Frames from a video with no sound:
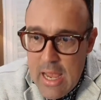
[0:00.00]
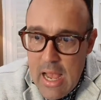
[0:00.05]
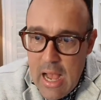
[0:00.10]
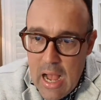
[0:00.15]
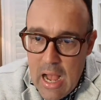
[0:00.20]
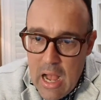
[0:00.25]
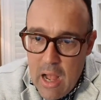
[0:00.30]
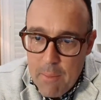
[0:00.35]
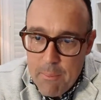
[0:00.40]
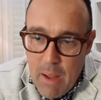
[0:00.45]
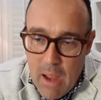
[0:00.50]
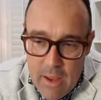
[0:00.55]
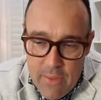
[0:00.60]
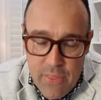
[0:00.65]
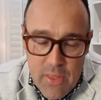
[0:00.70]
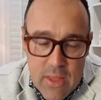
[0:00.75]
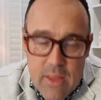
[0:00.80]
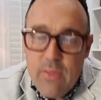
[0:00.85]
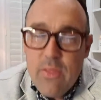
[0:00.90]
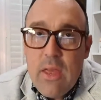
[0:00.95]
I
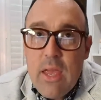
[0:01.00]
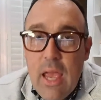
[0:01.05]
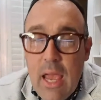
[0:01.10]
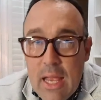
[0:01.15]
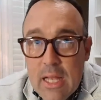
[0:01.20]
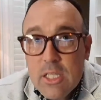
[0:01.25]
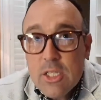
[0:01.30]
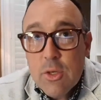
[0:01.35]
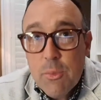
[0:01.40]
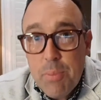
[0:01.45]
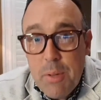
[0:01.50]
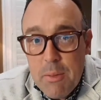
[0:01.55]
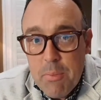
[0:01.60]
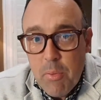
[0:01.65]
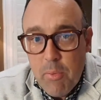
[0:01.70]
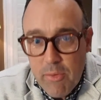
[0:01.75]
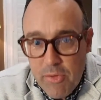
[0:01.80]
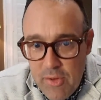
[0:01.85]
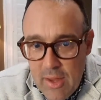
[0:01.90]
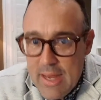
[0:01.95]
think the answer
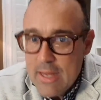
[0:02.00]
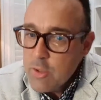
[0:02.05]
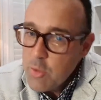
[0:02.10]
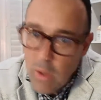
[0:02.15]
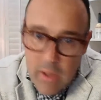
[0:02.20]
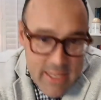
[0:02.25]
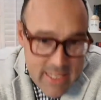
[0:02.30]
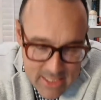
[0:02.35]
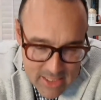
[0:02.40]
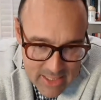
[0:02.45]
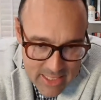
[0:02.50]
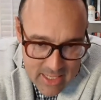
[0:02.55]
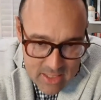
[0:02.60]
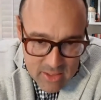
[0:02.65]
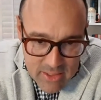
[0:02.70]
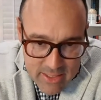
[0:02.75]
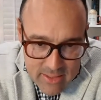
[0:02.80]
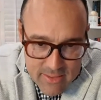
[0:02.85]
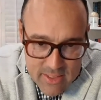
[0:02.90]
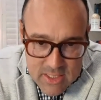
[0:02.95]
people would say is, well, he's
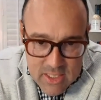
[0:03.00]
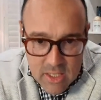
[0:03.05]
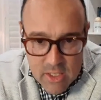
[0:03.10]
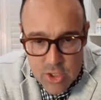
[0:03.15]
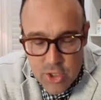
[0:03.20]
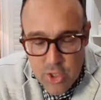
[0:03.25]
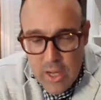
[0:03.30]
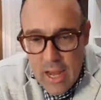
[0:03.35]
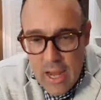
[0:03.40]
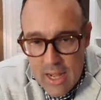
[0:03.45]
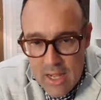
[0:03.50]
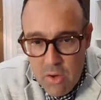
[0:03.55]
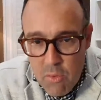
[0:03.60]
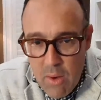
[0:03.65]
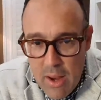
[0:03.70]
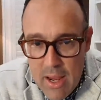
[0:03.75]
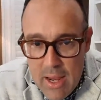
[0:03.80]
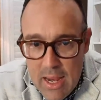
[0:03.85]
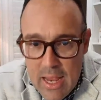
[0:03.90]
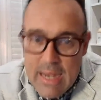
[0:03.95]
illegally in this country
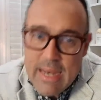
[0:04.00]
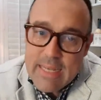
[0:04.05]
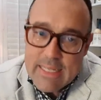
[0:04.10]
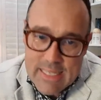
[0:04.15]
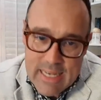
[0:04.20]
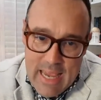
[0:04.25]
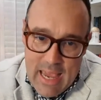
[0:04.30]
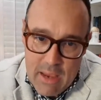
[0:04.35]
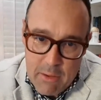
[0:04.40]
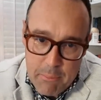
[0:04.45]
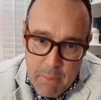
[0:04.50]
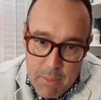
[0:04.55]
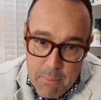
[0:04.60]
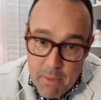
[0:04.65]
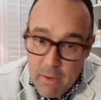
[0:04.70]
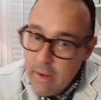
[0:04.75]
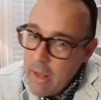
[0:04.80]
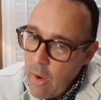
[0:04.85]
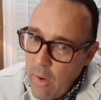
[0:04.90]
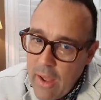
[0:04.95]
anyway, and he's a gang
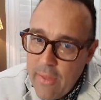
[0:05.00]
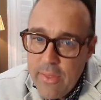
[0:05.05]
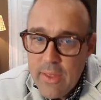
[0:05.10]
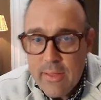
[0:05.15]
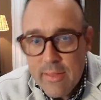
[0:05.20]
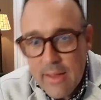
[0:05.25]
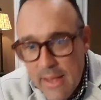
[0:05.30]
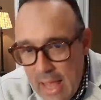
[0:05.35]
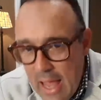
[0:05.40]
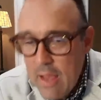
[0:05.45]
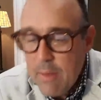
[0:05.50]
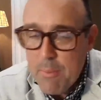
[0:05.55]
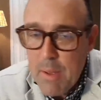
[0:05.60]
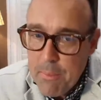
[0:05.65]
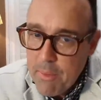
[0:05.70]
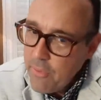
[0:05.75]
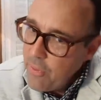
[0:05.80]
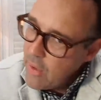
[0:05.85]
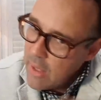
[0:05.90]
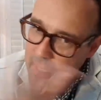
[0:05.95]
member. Now, I think the gang
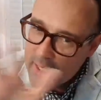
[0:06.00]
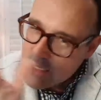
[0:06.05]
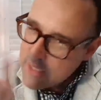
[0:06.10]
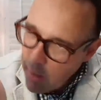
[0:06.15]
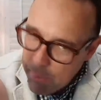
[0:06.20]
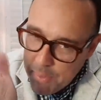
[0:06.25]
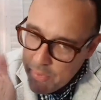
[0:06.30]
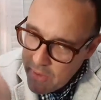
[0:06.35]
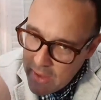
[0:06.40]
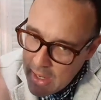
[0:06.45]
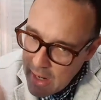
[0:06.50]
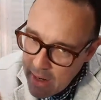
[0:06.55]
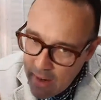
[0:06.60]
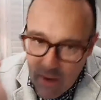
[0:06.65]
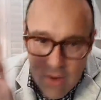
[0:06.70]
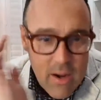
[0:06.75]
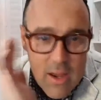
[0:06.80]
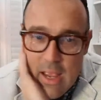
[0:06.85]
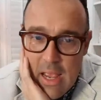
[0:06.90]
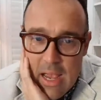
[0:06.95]
member thing is up in the
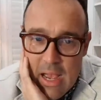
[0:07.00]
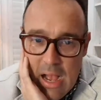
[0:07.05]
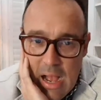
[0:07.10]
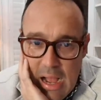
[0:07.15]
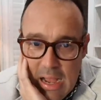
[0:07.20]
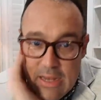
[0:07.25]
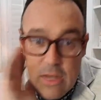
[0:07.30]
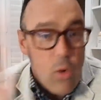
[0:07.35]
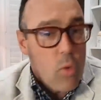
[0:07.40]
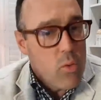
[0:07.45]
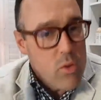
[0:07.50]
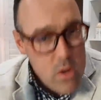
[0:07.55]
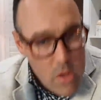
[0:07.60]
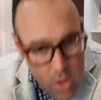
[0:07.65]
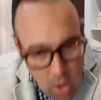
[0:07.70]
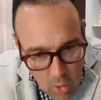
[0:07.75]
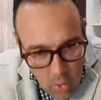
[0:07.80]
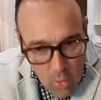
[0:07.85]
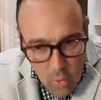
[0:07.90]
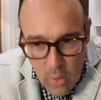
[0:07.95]
air. I don't
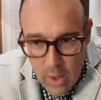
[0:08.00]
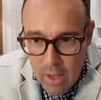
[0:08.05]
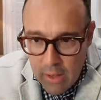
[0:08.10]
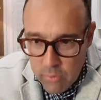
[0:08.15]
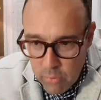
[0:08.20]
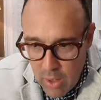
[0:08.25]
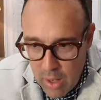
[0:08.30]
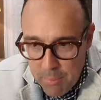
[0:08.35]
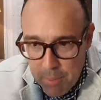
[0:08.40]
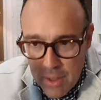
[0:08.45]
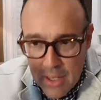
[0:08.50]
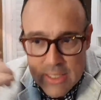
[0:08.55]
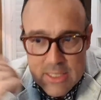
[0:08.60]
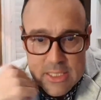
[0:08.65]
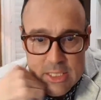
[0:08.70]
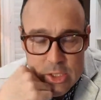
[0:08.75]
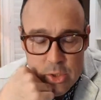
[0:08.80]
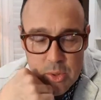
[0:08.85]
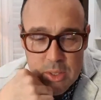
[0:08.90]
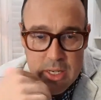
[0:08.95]
know. Robert, I
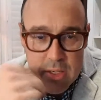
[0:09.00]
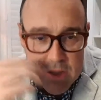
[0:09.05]
see you in here